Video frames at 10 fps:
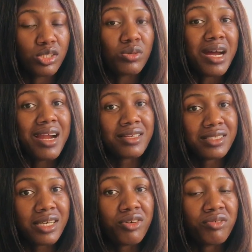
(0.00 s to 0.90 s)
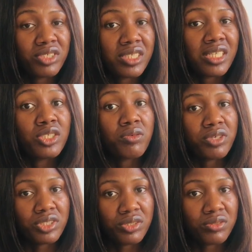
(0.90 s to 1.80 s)
to answer your research
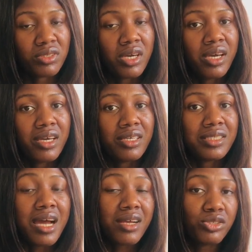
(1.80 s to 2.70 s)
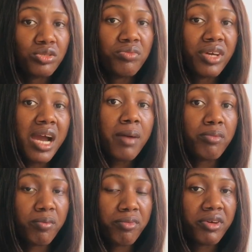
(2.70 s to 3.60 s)
question. It has to be
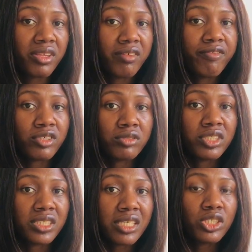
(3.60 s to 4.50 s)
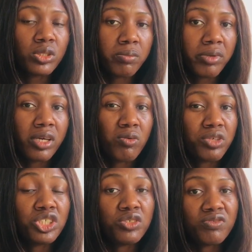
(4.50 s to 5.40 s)
appropriate for the research topic
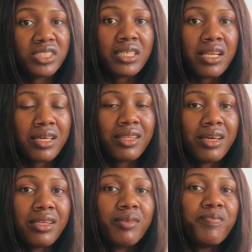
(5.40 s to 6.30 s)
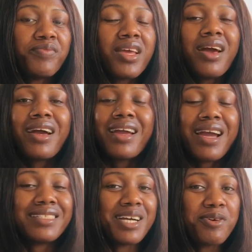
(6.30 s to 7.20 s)
which you've selected.
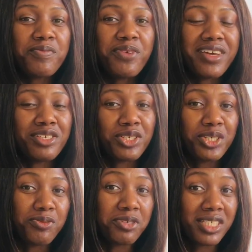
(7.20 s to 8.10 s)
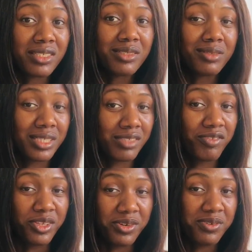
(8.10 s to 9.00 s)
Guys, I hope you enjoyed watching today's
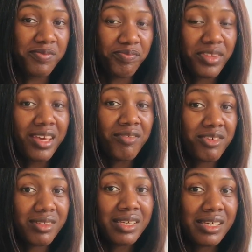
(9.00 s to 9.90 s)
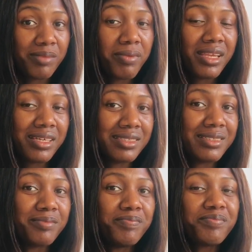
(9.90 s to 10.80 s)
video. If you did,
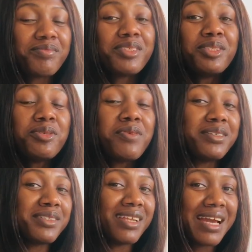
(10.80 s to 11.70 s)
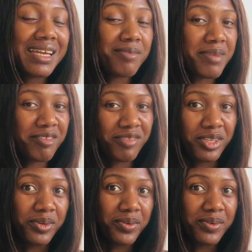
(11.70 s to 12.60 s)
please do well to like my
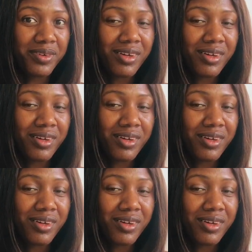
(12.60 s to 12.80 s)
video,